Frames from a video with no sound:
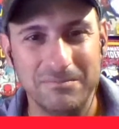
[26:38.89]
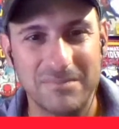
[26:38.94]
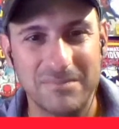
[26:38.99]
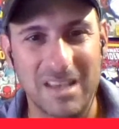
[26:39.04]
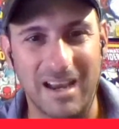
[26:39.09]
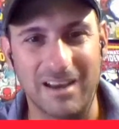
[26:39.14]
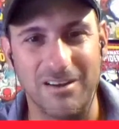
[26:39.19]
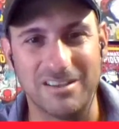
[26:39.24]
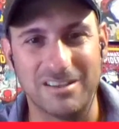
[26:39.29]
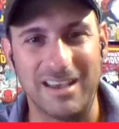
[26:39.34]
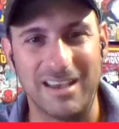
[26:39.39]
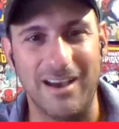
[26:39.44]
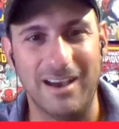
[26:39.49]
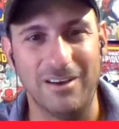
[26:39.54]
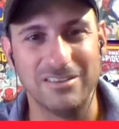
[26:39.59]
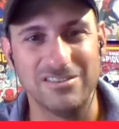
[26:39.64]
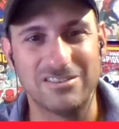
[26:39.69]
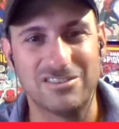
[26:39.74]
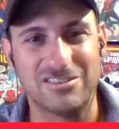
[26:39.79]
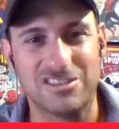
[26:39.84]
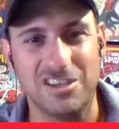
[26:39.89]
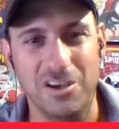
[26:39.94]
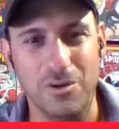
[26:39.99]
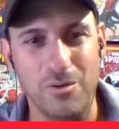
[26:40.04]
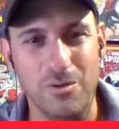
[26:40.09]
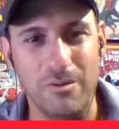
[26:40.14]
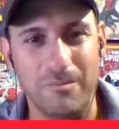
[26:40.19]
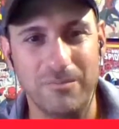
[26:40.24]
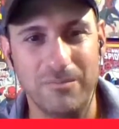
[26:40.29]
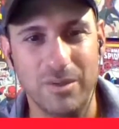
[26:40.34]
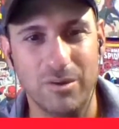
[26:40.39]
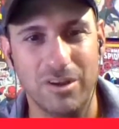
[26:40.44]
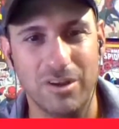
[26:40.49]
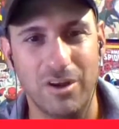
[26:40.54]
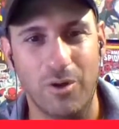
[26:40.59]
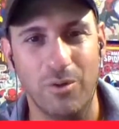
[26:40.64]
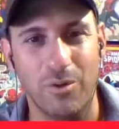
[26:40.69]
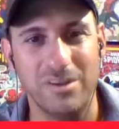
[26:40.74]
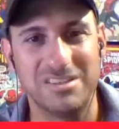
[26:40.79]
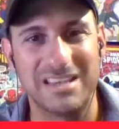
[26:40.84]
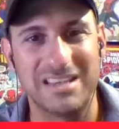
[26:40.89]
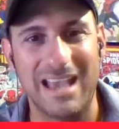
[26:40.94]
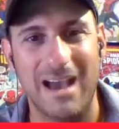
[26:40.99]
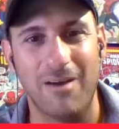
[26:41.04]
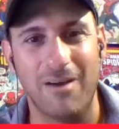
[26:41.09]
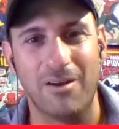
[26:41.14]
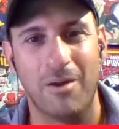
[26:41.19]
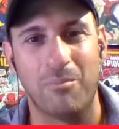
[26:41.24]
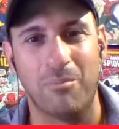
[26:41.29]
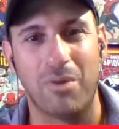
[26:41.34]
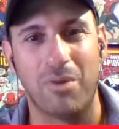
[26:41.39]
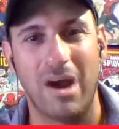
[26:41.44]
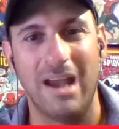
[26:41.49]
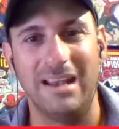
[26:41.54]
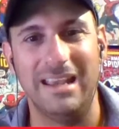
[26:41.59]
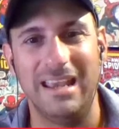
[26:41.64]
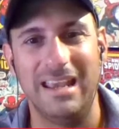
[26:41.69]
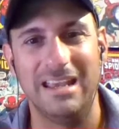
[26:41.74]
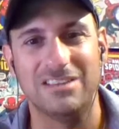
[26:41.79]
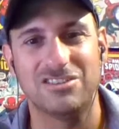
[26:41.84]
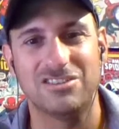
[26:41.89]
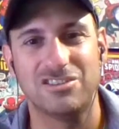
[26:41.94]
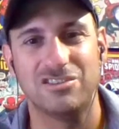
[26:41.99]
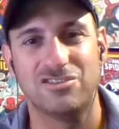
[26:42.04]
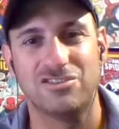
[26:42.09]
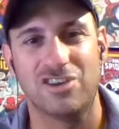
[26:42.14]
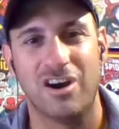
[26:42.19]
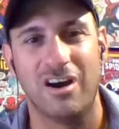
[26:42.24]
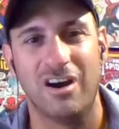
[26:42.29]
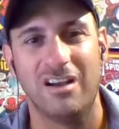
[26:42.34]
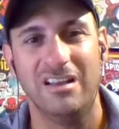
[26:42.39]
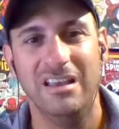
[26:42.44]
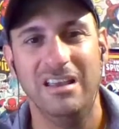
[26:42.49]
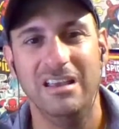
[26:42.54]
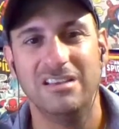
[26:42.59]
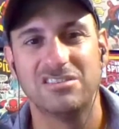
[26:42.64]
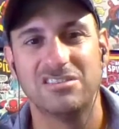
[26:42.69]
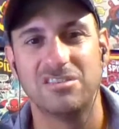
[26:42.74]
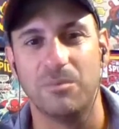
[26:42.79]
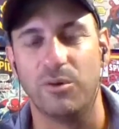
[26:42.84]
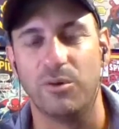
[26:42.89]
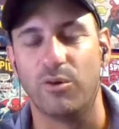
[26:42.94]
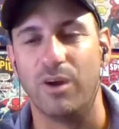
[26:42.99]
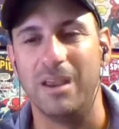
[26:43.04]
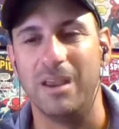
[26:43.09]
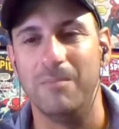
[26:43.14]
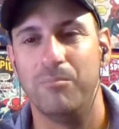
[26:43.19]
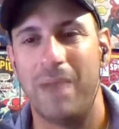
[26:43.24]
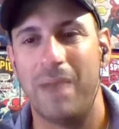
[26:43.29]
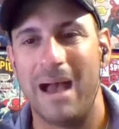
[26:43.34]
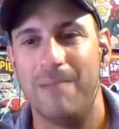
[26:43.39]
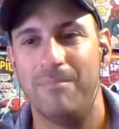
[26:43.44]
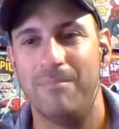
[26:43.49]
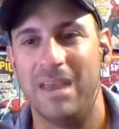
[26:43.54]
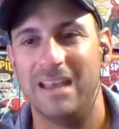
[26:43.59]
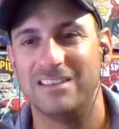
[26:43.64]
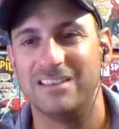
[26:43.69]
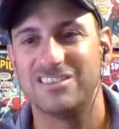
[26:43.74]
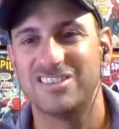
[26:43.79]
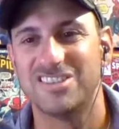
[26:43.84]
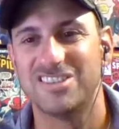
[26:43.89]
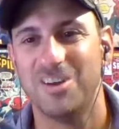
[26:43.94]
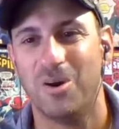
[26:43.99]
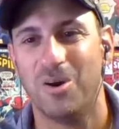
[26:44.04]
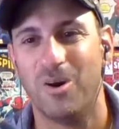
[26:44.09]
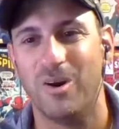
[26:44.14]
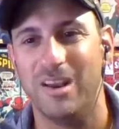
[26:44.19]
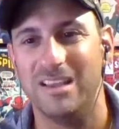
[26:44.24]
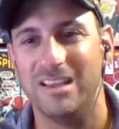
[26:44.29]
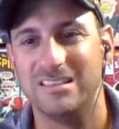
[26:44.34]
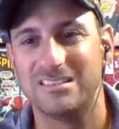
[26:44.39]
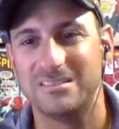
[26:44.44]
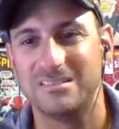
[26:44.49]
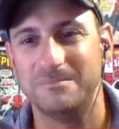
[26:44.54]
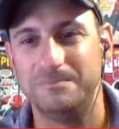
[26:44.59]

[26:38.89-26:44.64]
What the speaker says: Tiger Tales 2, you can always count on Brian Hitch to draw some great Batman stories.